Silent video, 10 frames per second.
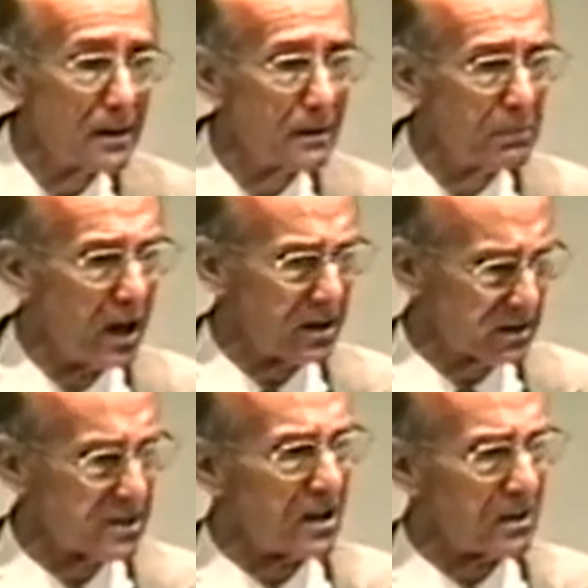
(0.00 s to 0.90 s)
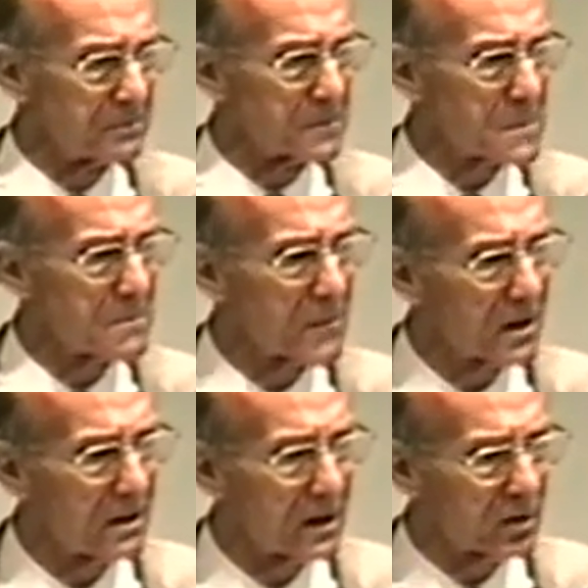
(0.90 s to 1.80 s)
But
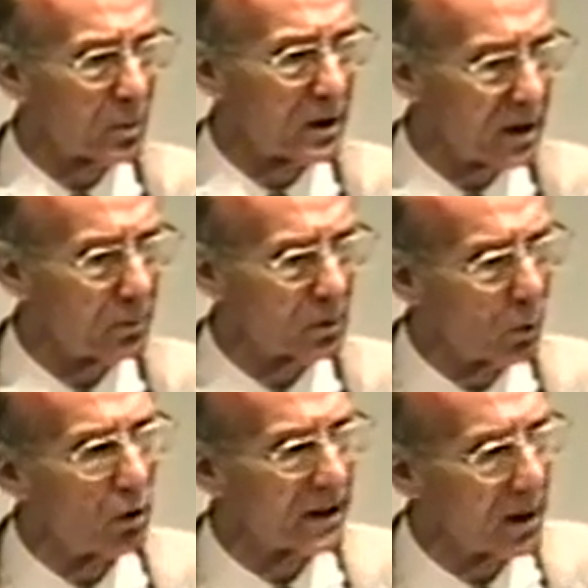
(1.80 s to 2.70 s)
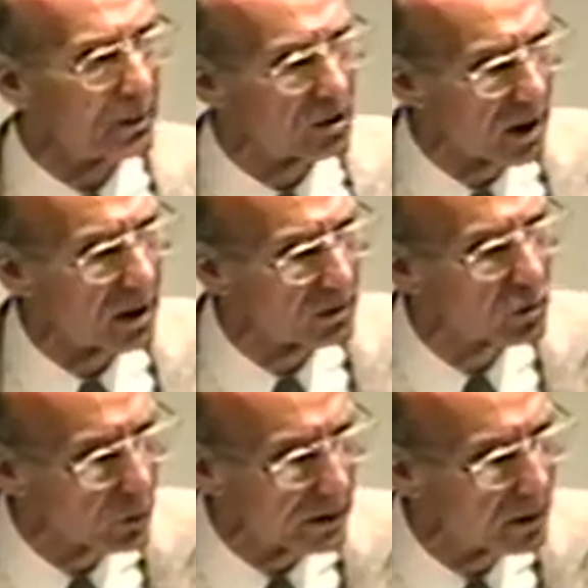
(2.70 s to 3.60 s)
that's where he was walking up a dead-end
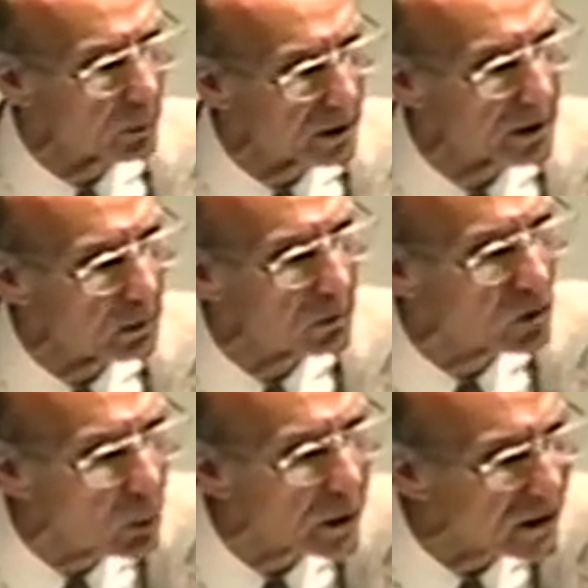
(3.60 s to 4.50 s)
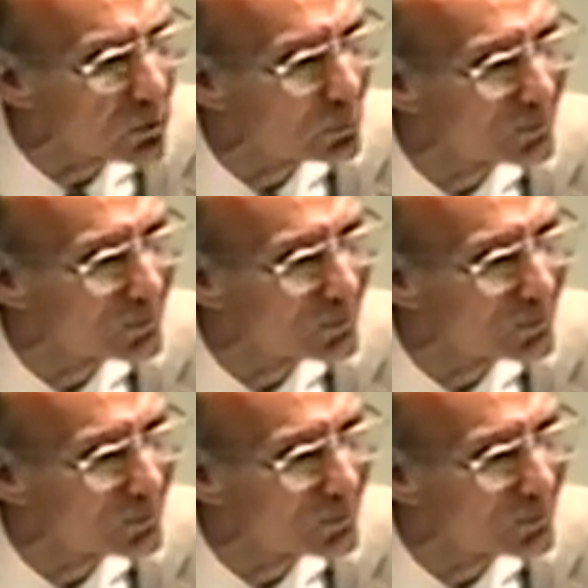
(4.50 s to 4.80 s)
street the way he was doing it.